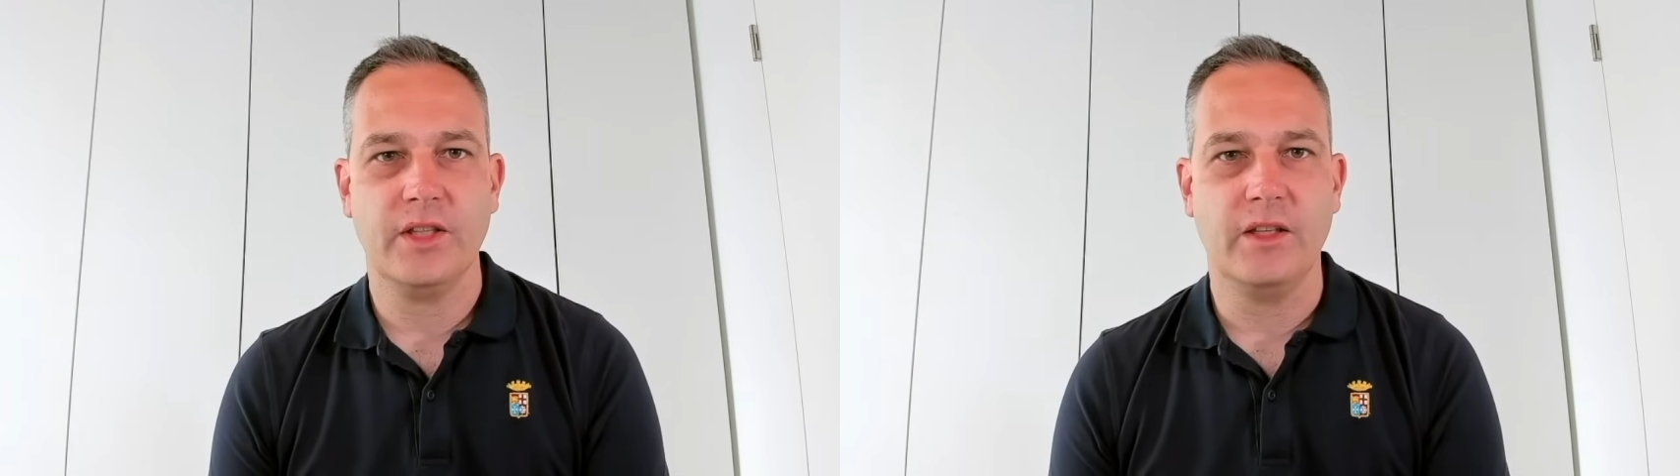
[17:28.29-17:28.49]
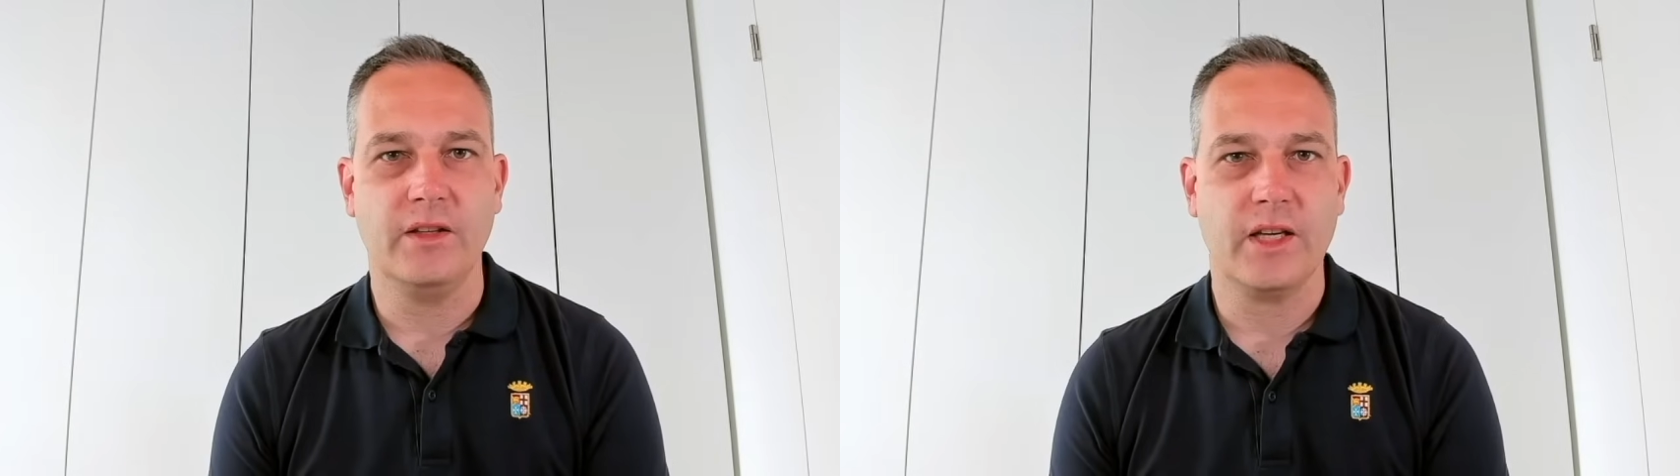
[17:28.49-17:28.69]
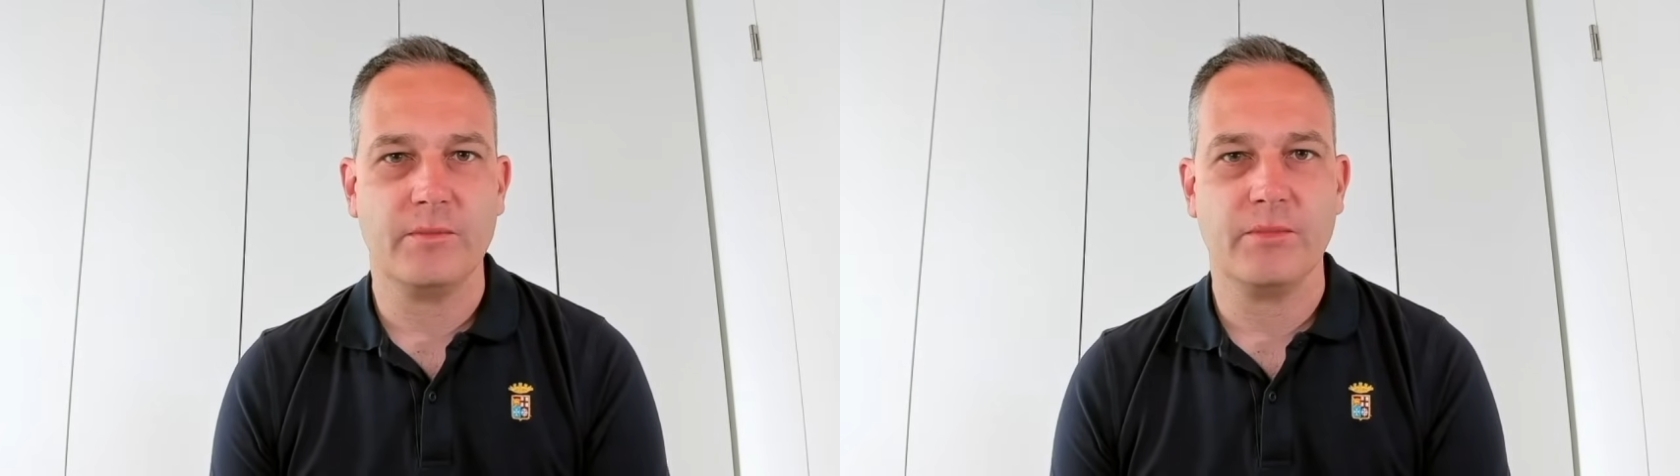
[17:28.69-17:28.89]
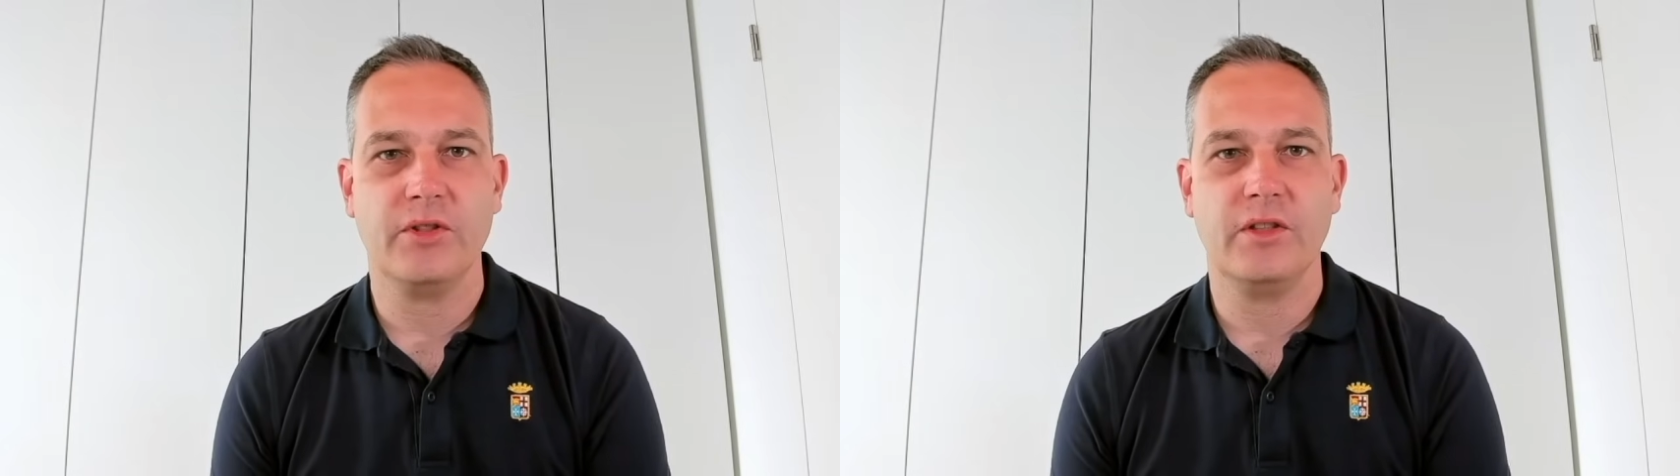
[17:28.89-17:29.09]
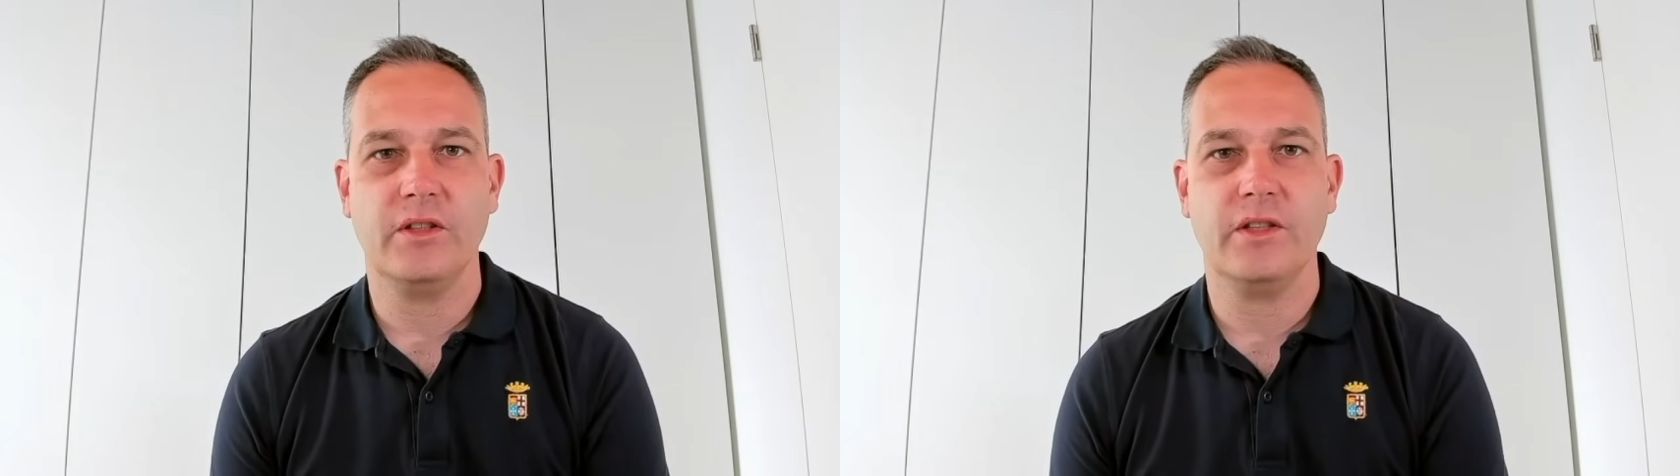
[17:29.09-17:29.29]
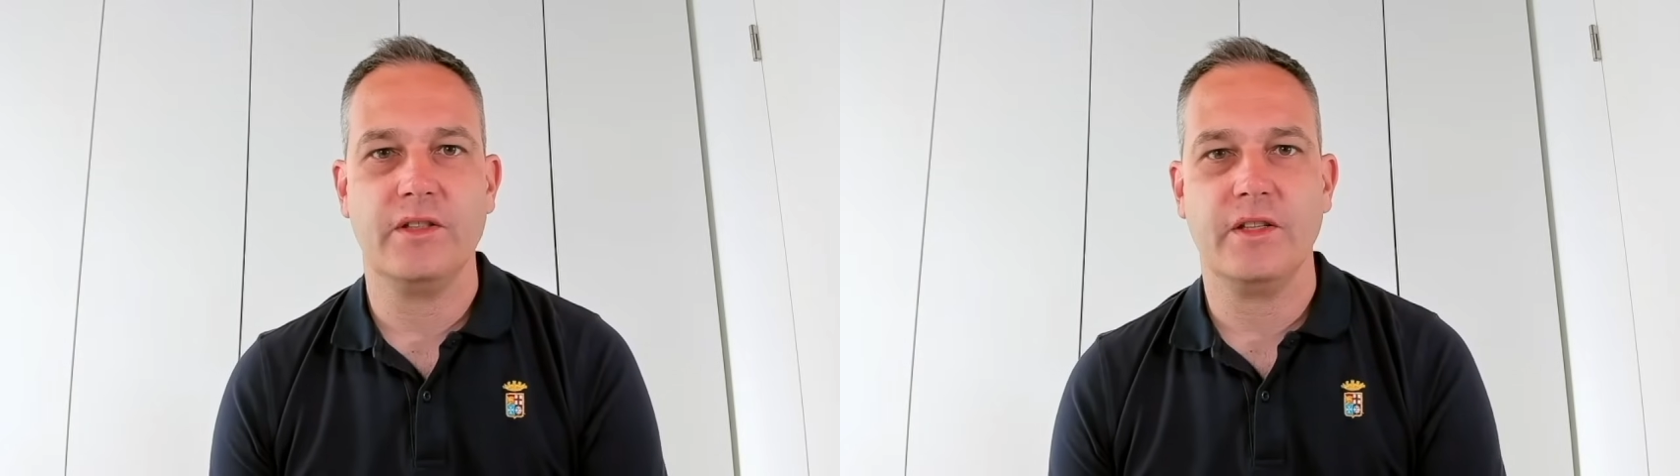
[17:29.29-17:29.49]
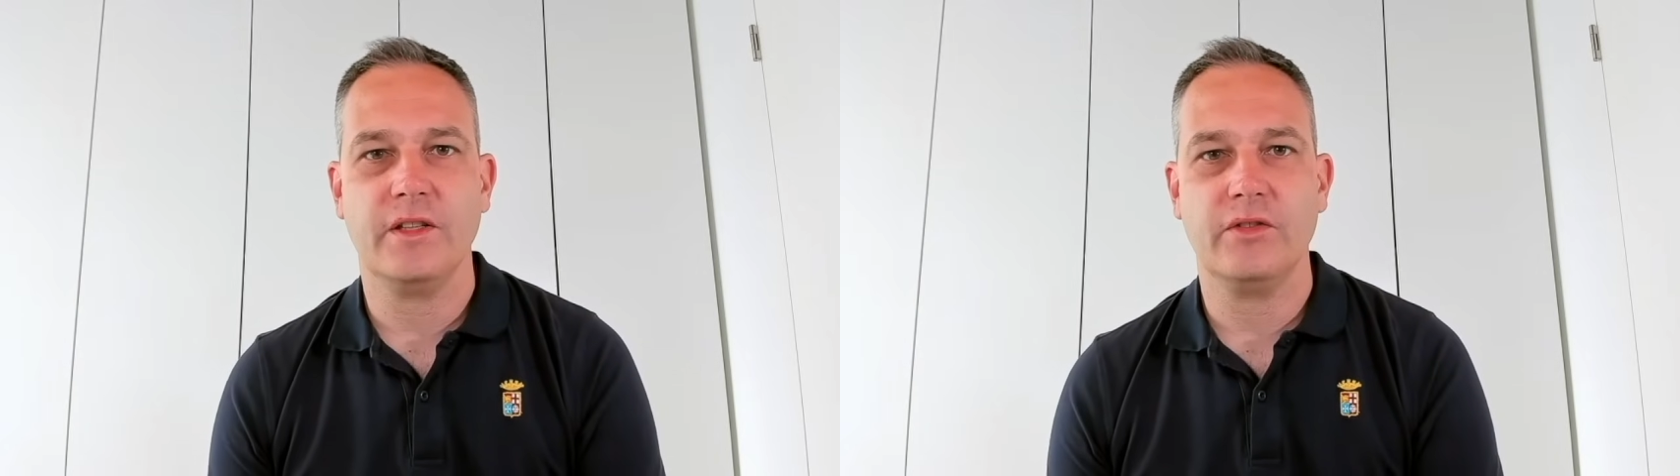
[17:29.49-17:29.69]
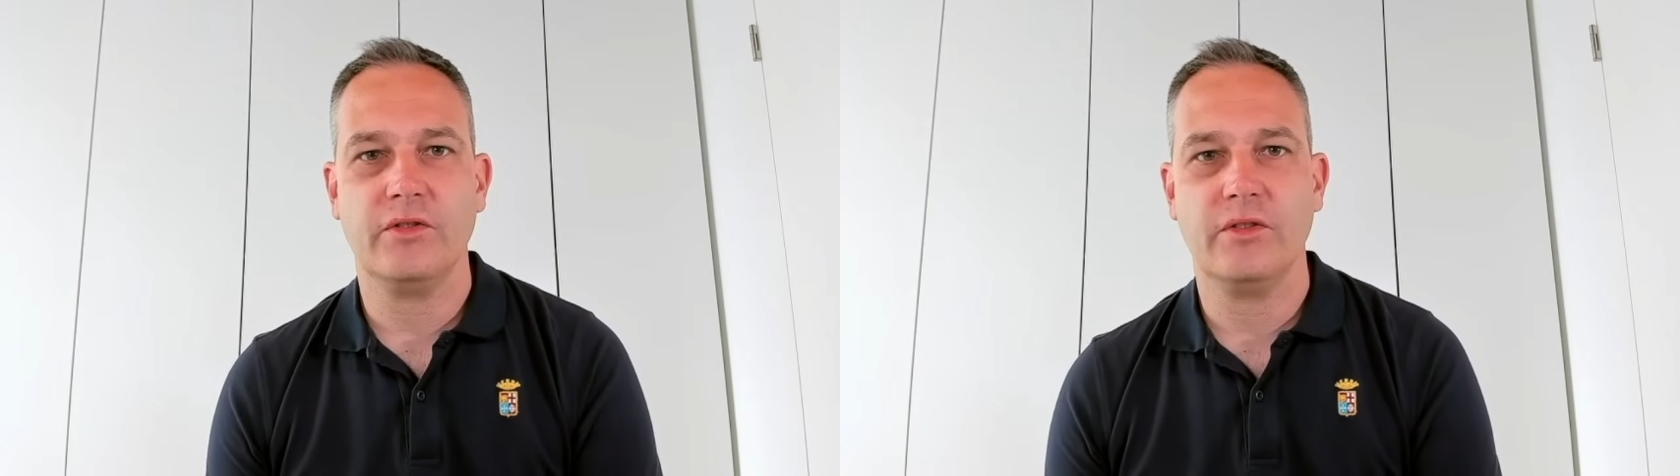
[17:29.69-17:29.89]
in that particular
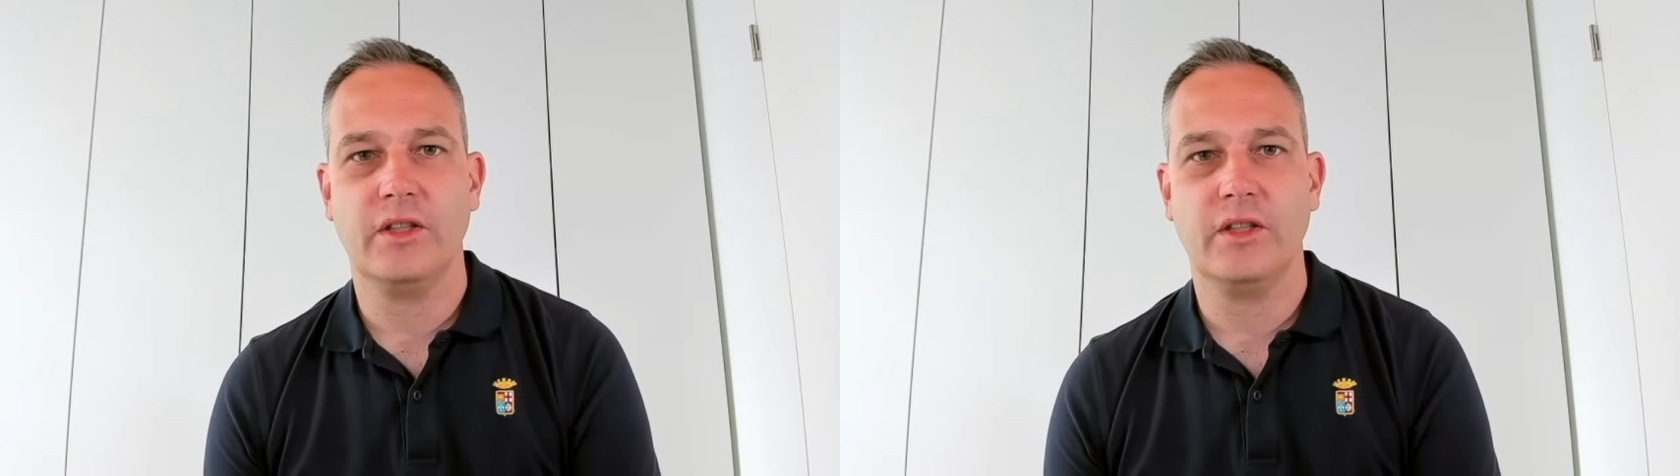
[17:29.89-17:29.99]
sector